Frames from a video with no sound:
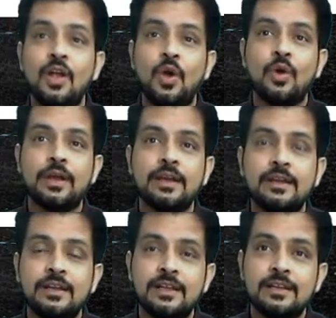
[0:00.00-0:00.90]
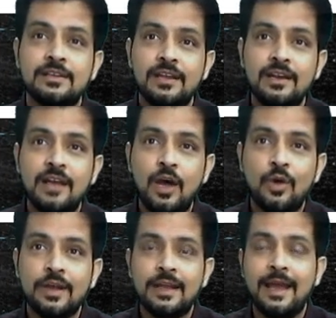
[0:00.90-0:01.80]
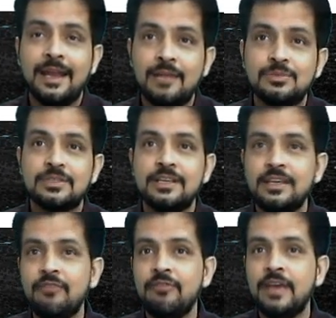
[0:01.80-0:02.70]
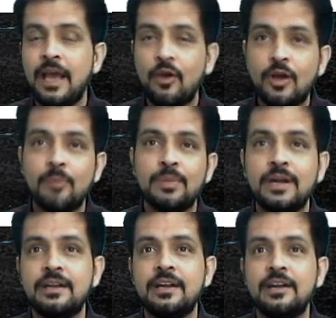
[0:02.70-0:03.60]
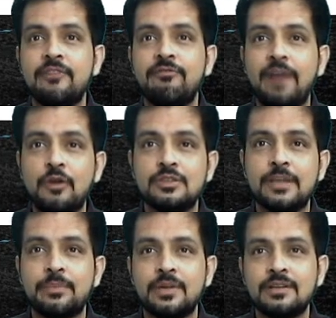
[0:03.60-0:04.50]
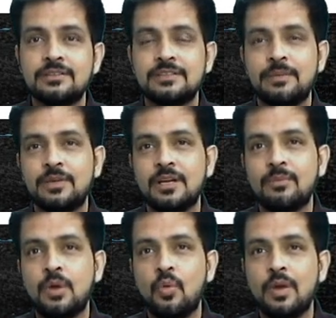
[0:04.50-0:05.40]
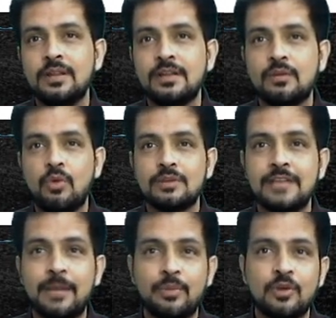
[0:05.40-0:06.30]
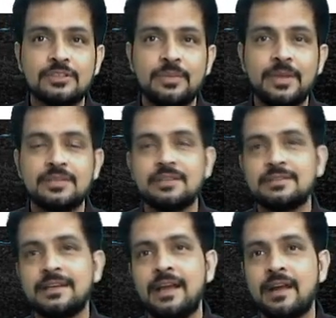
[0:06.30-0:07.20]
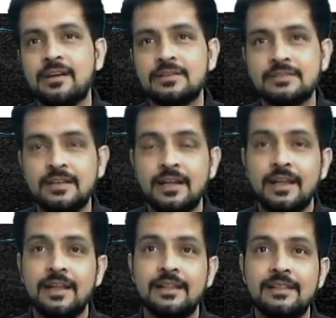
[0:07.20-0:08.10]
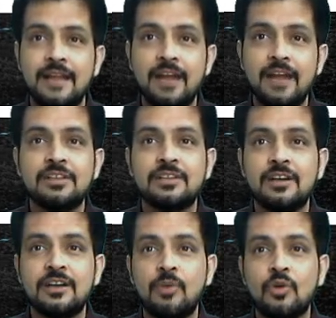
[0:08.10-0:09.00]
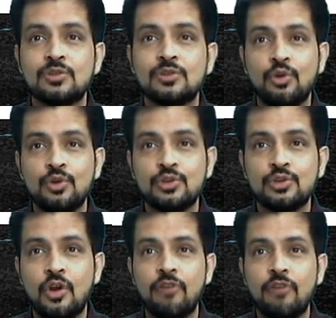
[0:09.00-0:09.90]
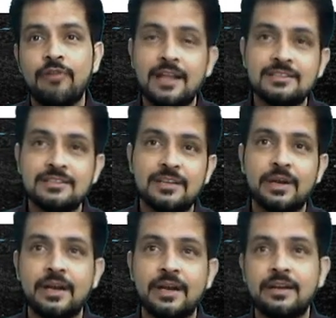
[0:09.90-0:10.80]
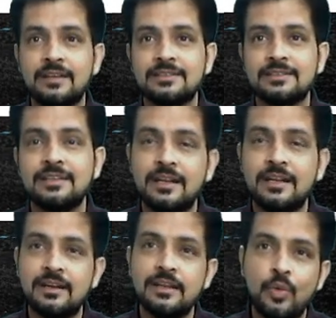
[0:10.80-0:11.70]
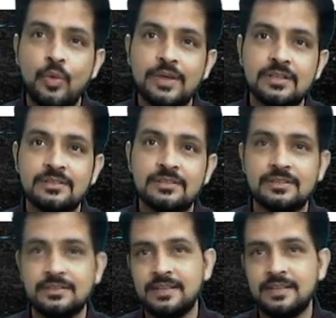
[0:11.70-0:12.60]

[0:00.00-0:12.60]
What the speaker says: Okay, till now in NMC we have completed 5 chapters. Chapter number 1, that was approximations and errors. Then we studied about solution of algebraic and transcendental equations.